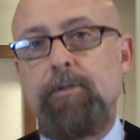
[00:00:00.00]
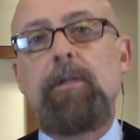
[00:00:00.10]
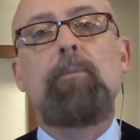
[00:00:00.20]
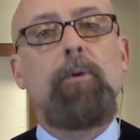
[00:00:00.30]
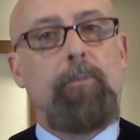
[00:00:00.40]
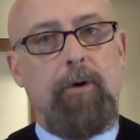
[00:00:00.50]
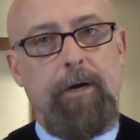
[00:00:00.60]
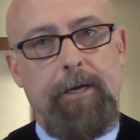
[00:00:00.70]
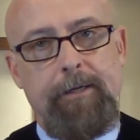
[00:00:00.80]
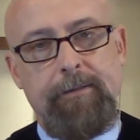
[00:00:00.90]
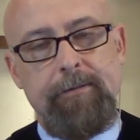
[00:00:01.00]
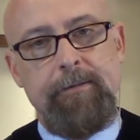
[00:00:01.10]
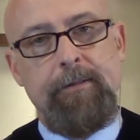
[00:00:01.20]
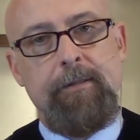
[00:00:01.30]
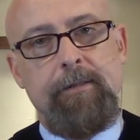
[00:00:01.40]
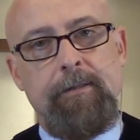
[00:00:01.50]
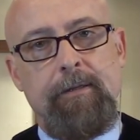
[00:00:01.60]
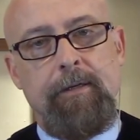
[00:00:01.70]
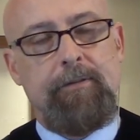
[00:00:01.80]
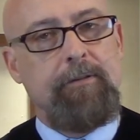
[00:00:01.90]
and then we pray.
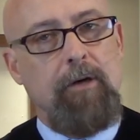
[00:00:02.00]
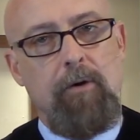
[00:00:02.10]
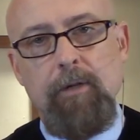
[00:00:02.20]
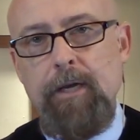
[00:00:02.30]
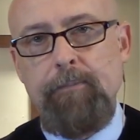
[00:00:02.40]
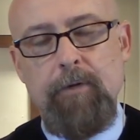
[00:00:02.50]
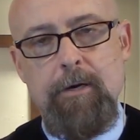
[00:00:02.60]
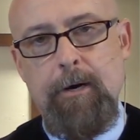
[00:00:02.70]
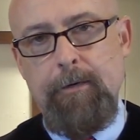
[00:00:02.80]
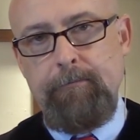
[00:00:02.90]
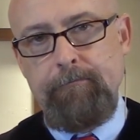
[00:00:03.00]
It's totally up to God.